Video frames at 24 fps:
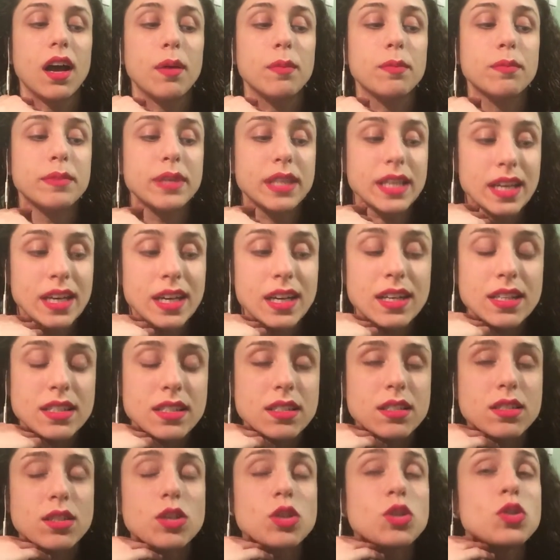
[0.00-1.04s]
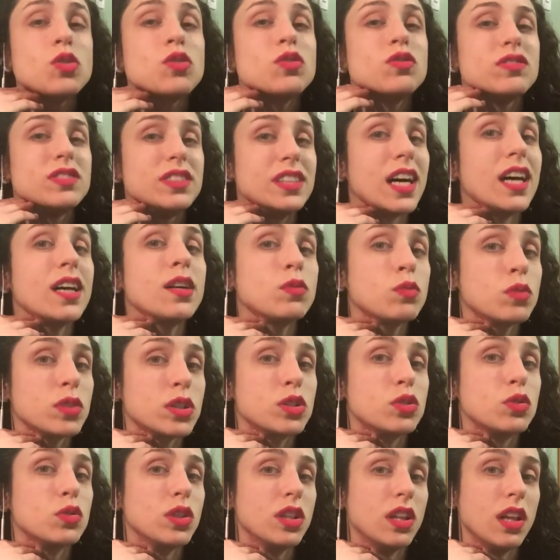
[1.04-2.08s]
because you've done
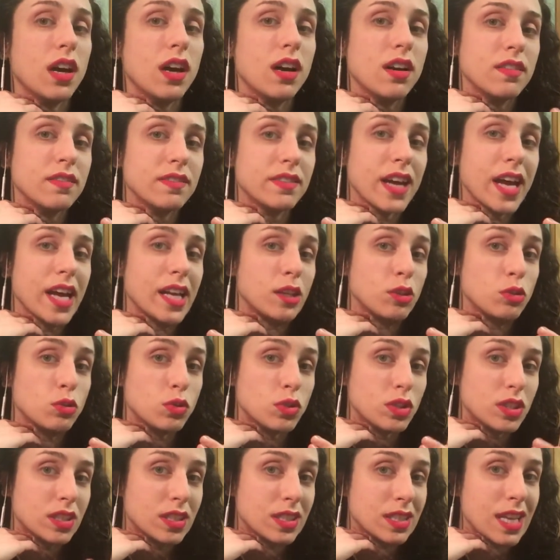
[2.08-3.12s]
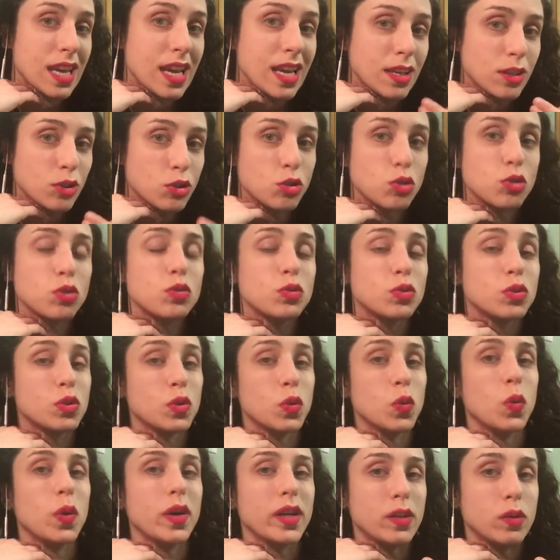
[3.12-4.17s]
what you love and you stay true to
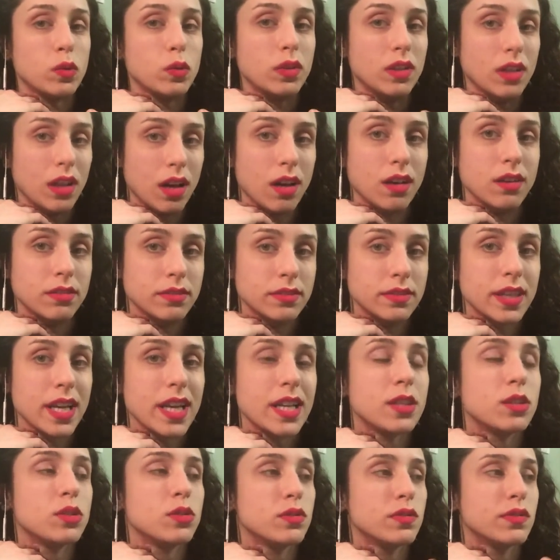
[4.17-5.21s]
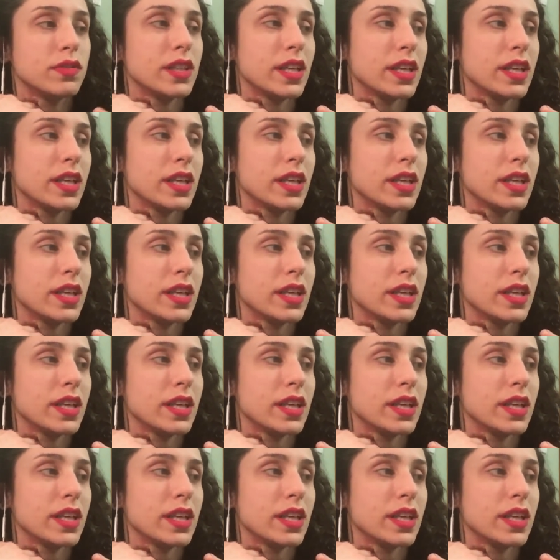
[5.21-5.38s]
what you love and you